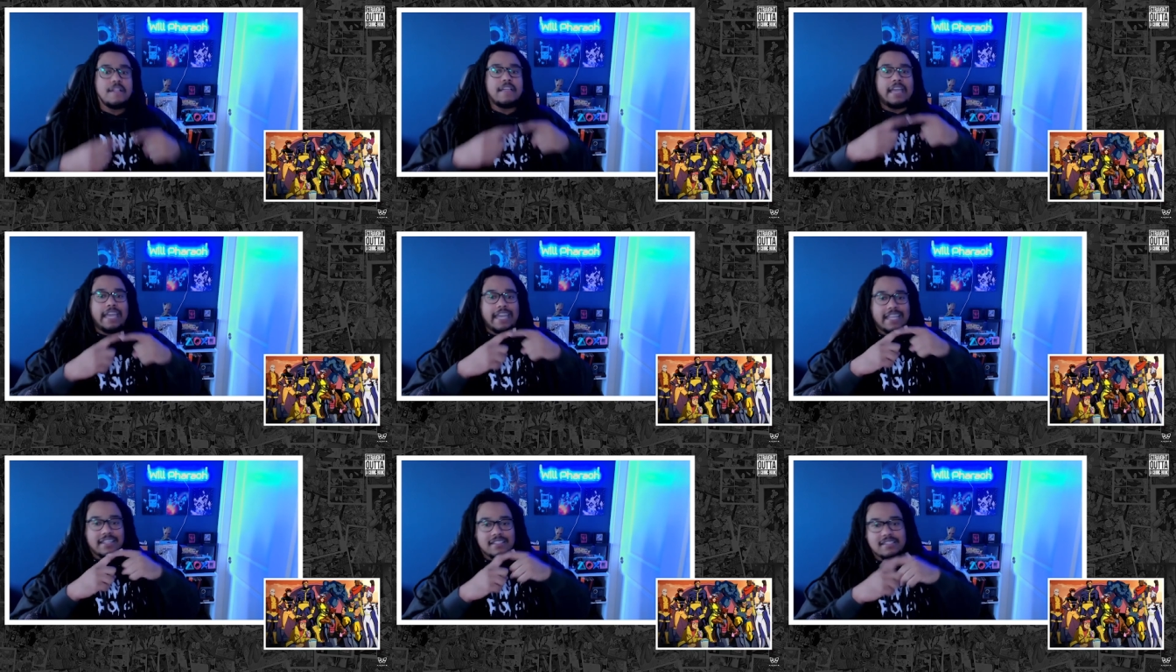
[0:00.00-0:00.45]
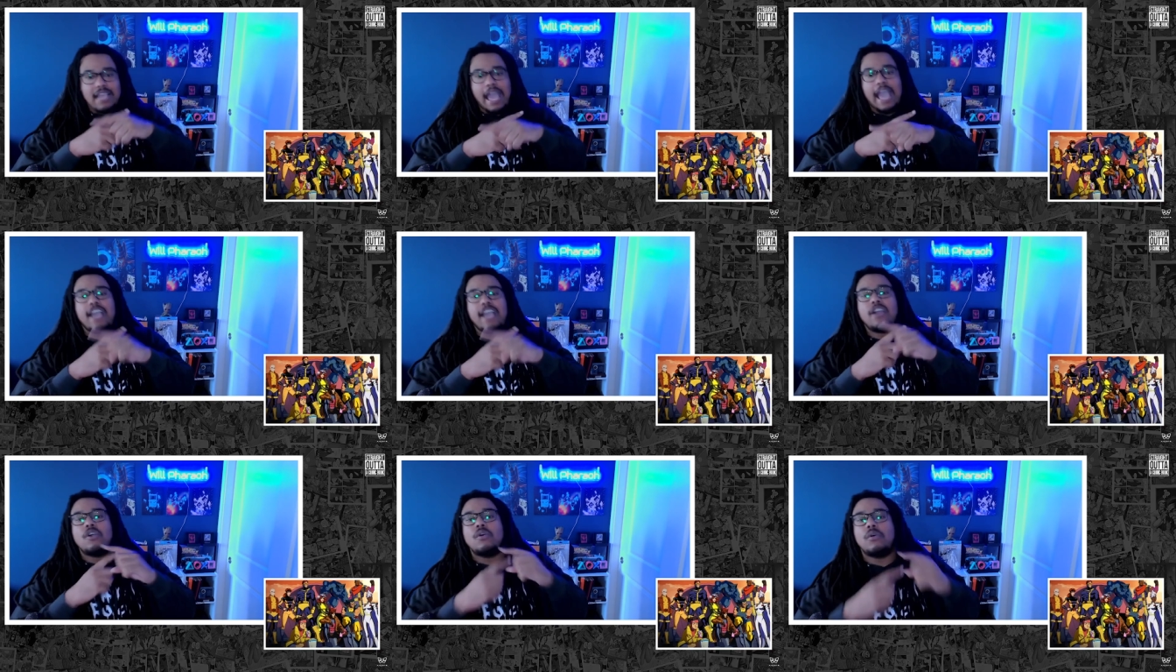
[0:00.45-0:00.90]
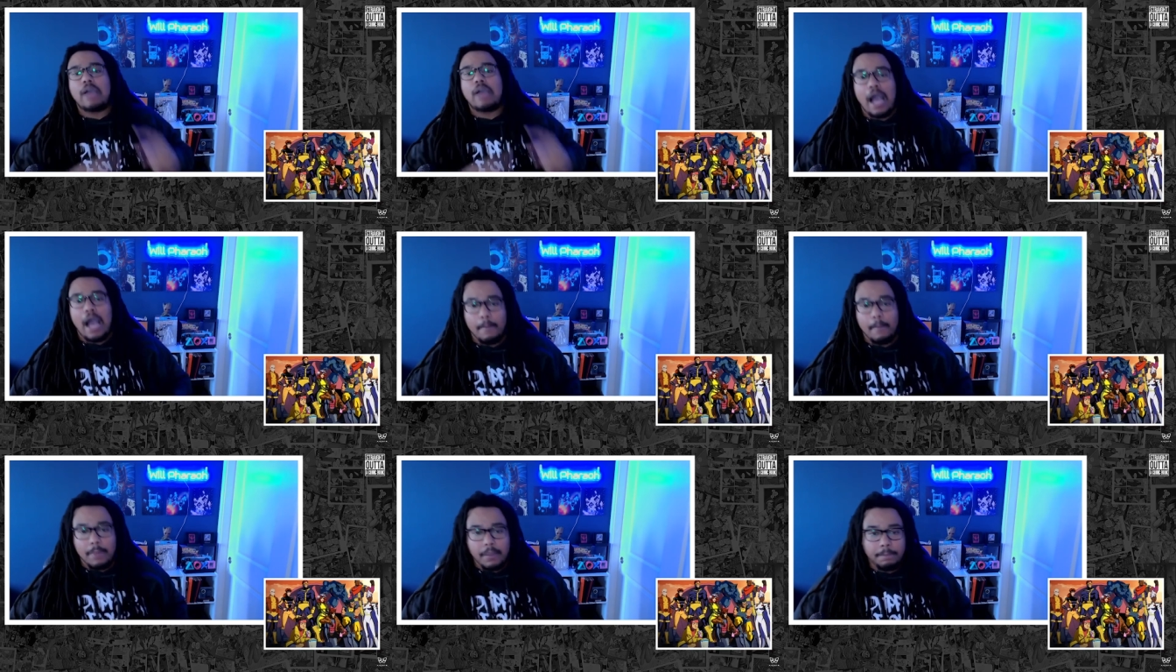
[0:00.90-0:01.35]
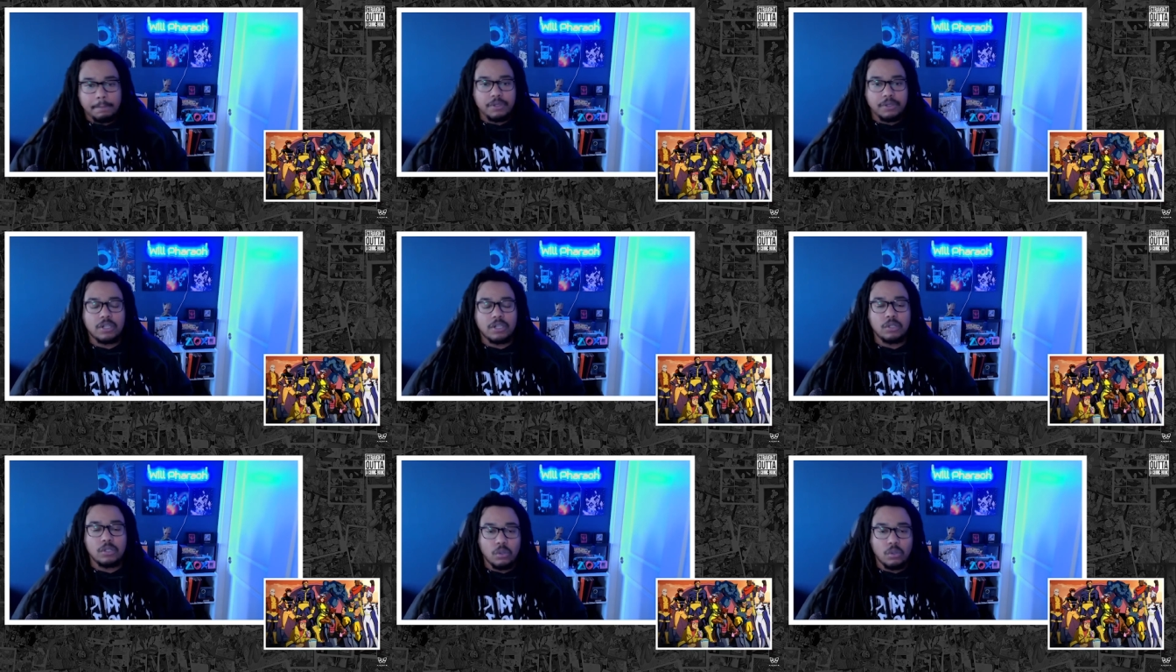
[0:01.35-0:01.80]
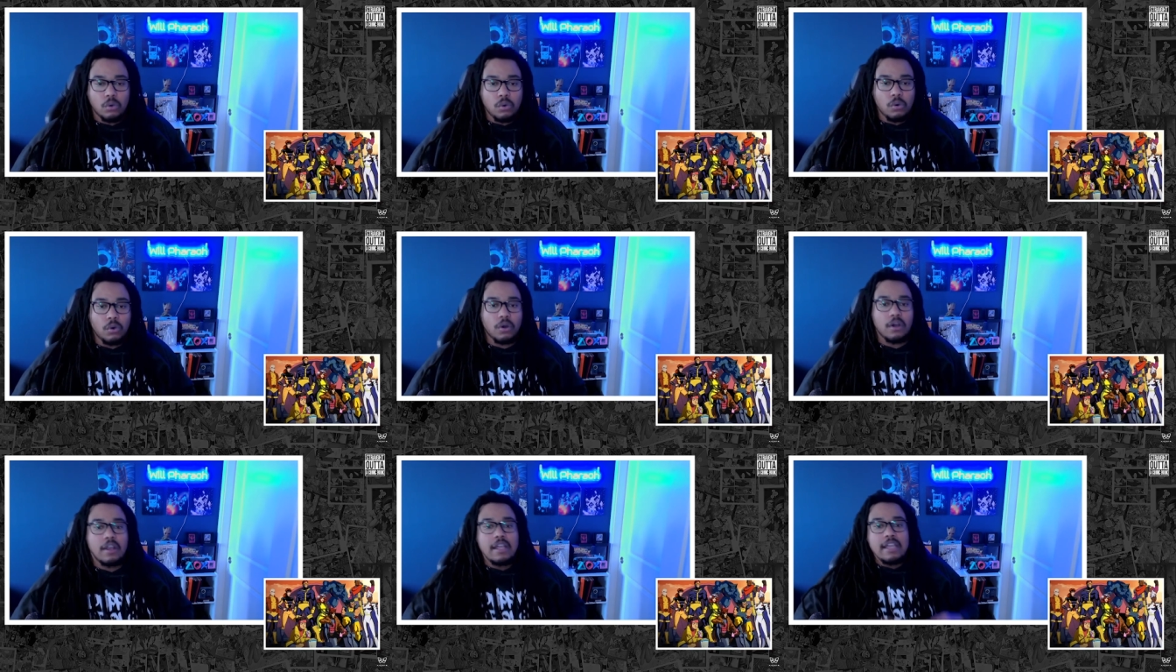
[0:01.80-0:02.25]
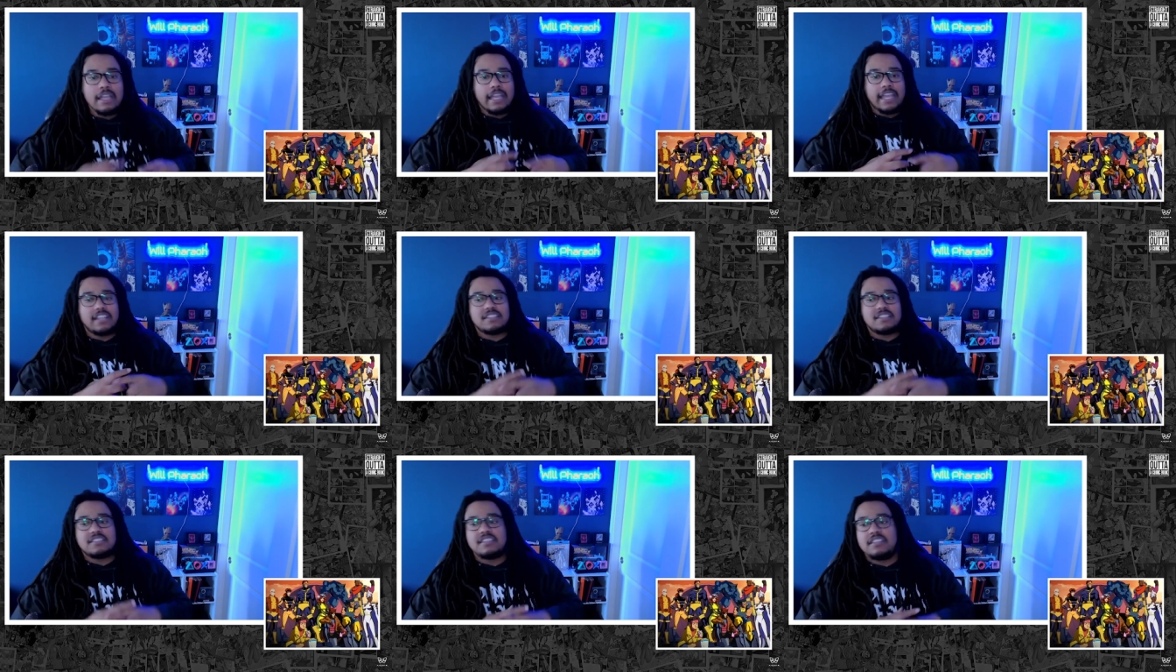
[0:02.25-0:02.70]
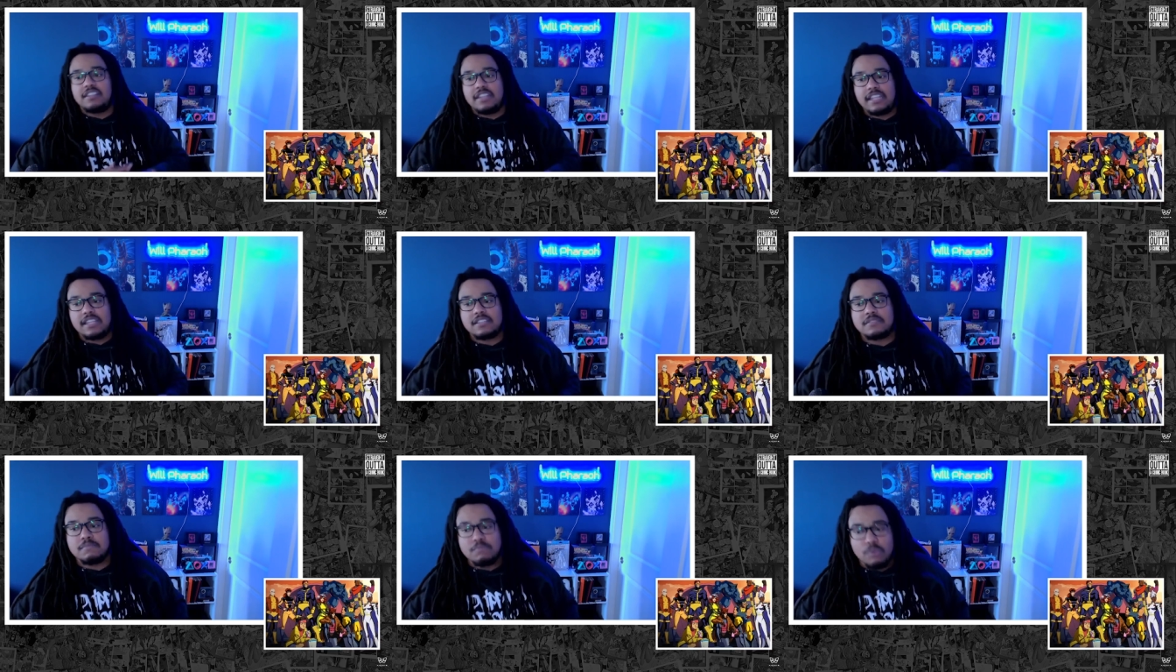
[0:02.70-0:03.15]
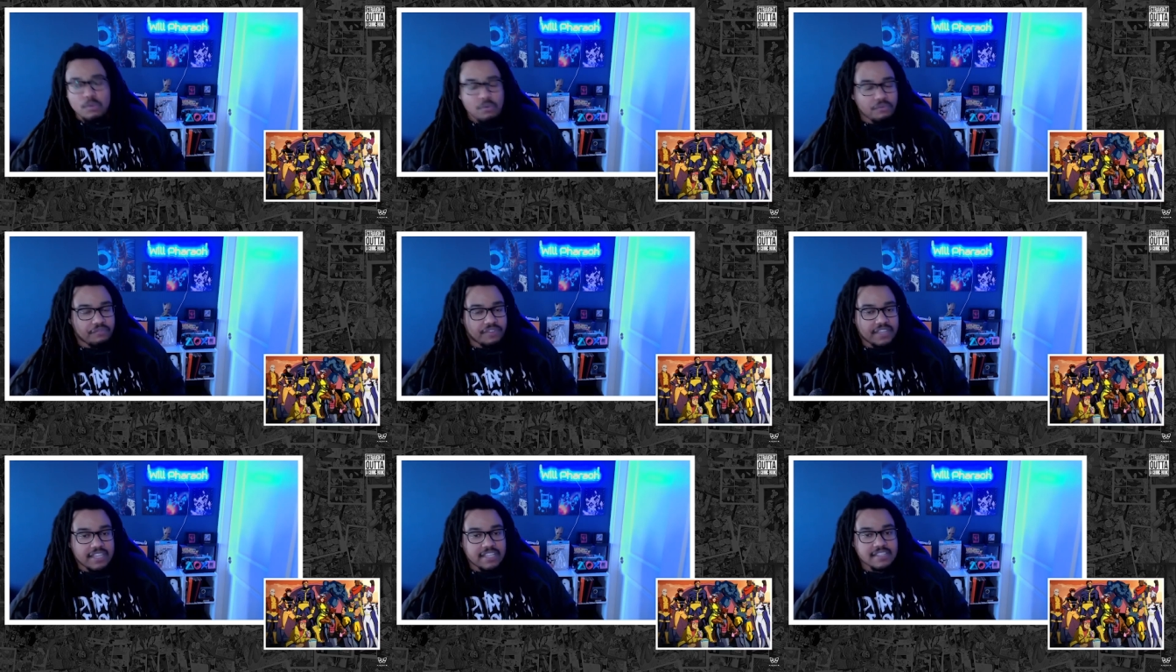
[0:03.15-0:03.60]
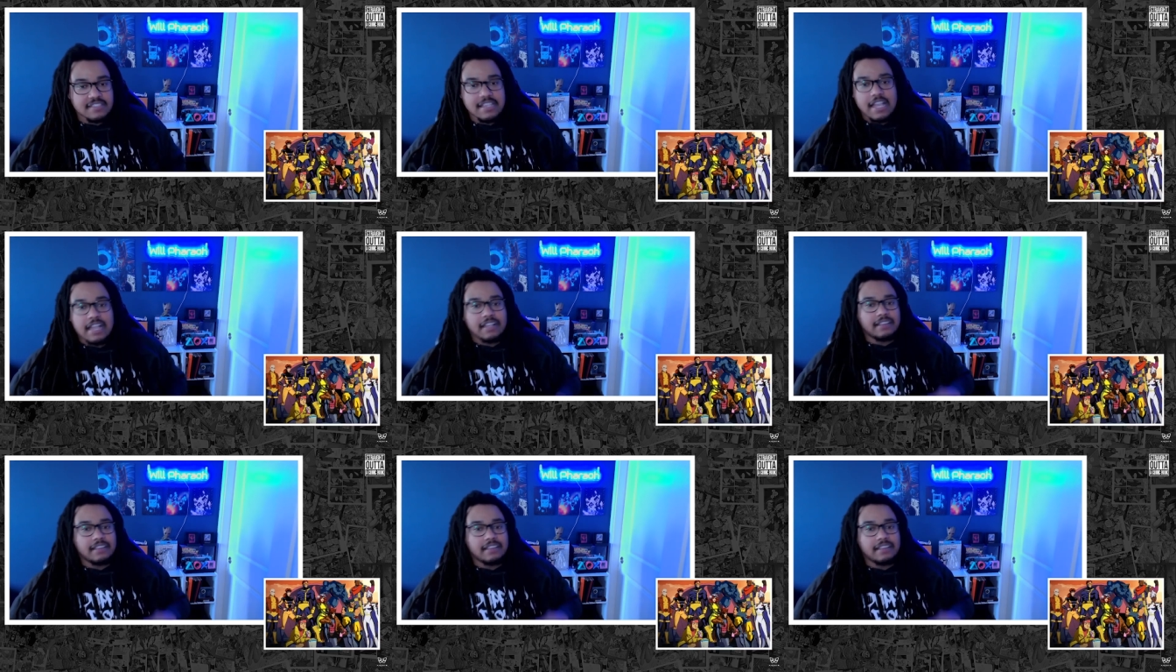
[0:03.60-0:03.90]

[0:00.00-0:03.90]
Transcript: entangle comic book lore into these movies